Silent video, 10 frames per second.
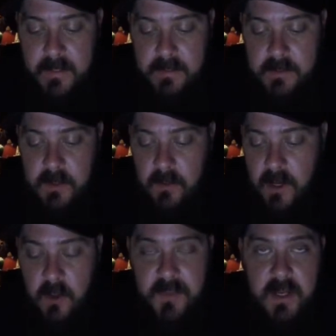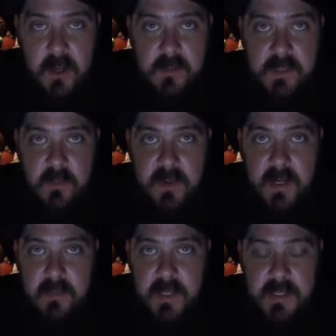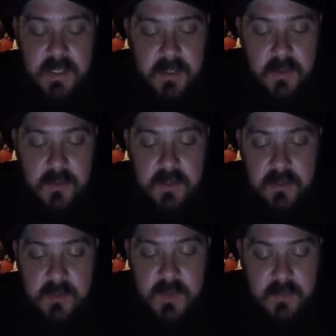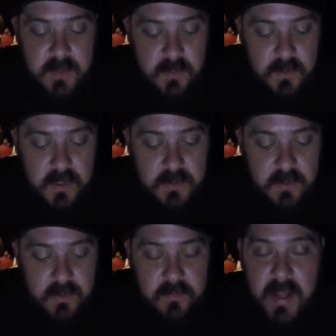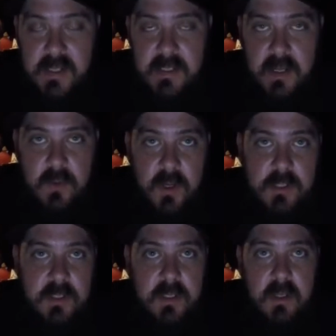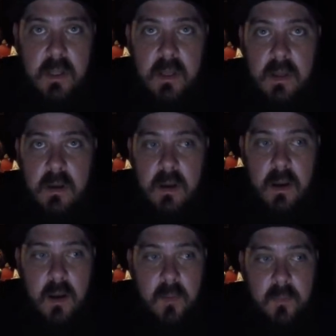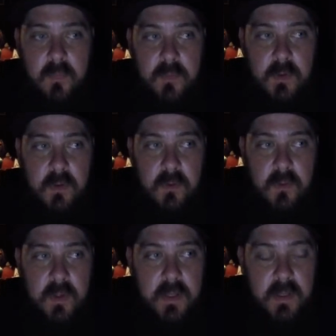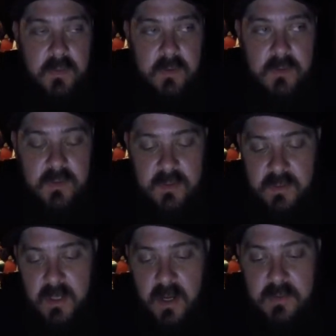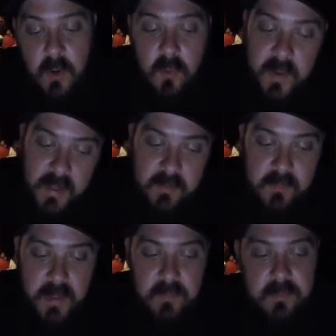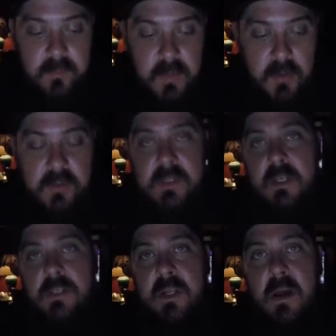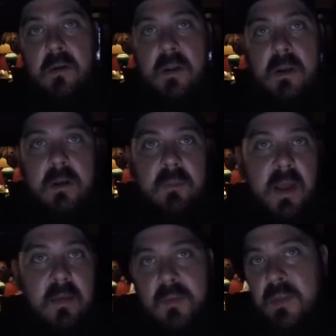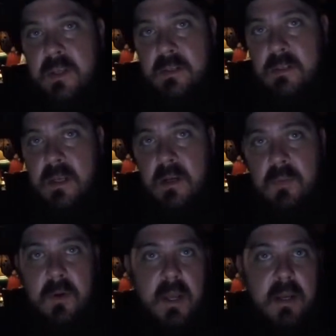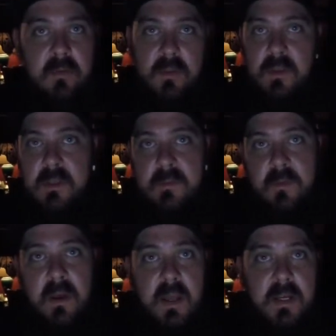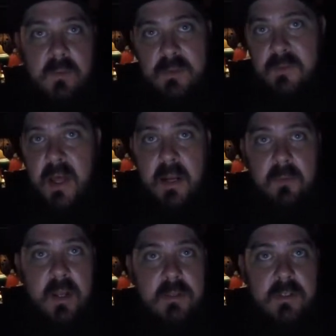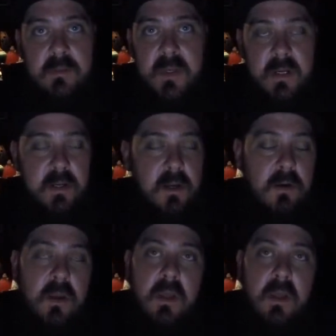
So I hope that helps everybody, because I know that there's been people out there that have asked that question. There's this constant, oh, my motor's sketching out, everything's set up right, everything's fine, it was flying right just a minute ago.